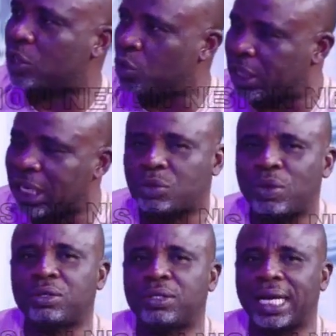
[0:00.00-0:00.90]
sweet. That's
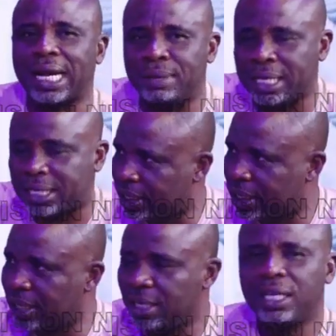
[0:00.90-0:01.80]
when you dry meat.
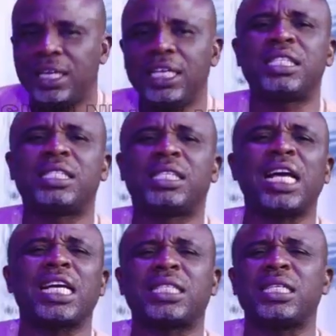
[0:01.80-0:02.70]
It's
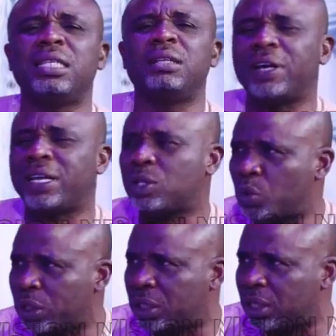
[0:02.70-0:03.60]
extremely very
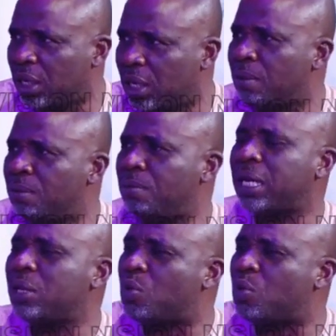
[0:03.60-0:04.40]
sweet. But the